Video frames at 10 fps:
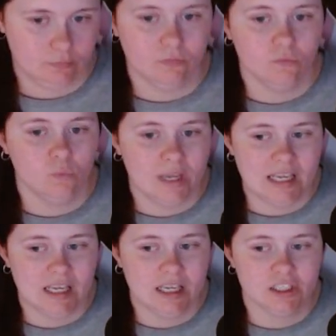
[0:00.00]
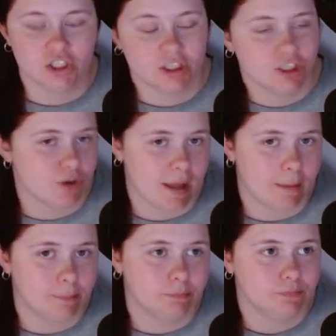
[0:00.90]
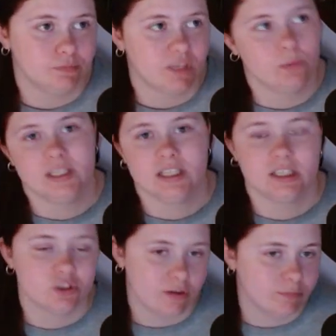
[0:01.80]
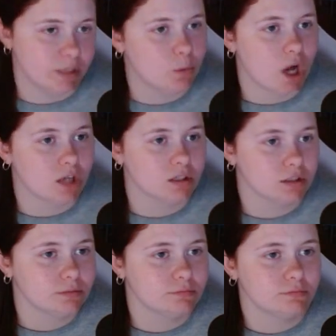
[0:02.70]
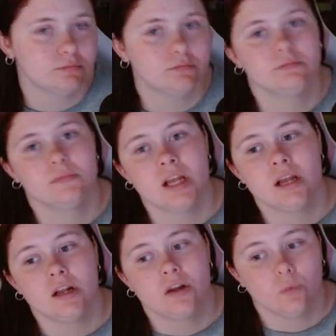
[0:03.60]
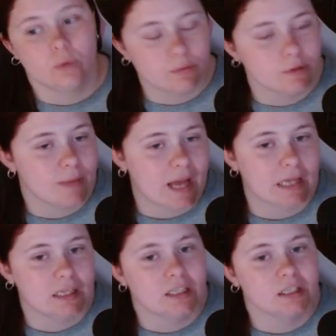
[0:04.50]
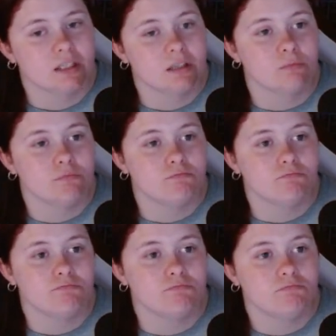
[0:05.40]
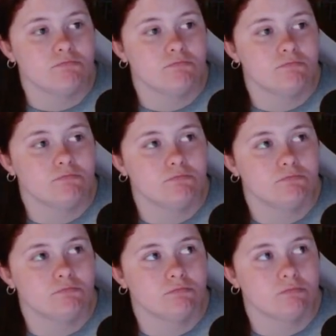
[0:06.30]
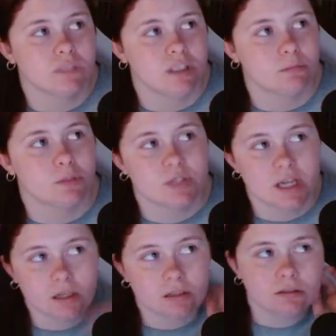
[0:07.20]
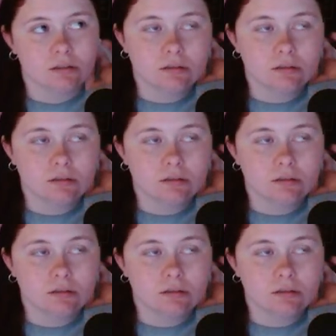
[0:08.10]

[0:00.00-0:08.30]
we took the tram and we did the 12-minute walk. We were back in the motel